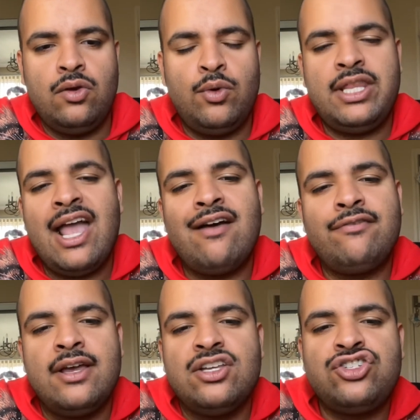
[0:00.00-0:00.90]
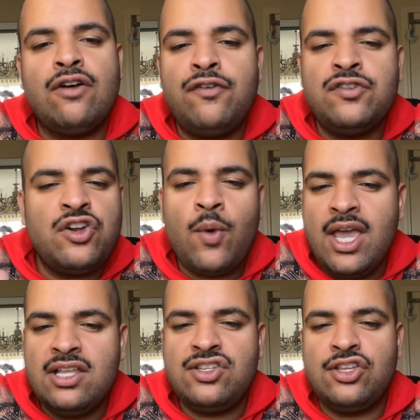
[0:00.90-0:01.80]
When they have shuffled it
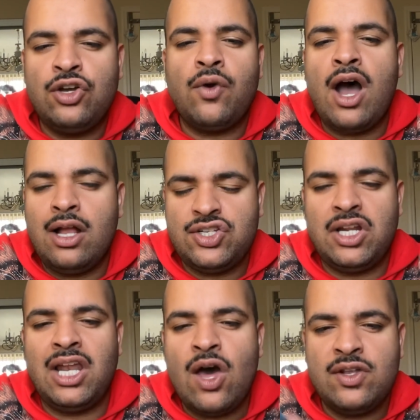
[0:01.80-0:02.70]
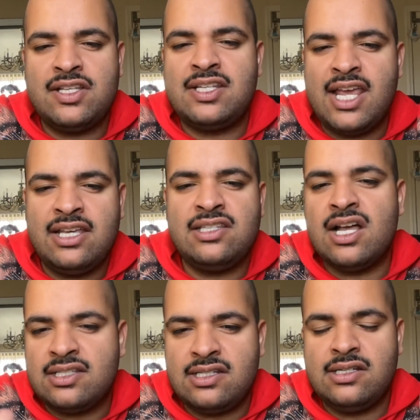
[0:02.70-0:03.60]
away into the garage and allowed it to take
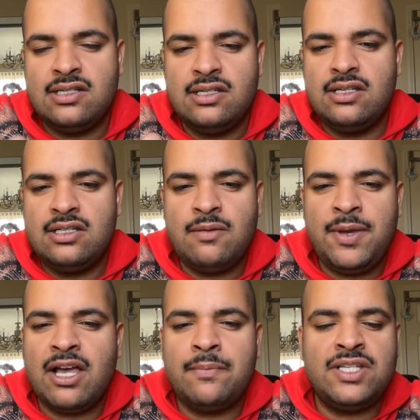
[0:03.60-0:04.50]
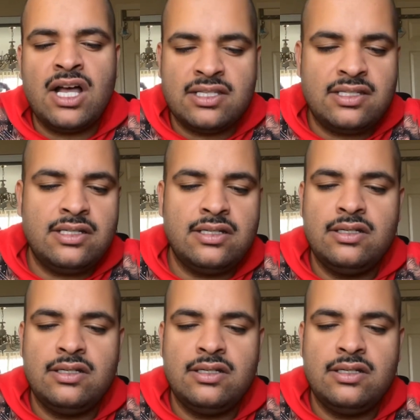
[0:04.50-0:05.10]
dust, to pick up dust.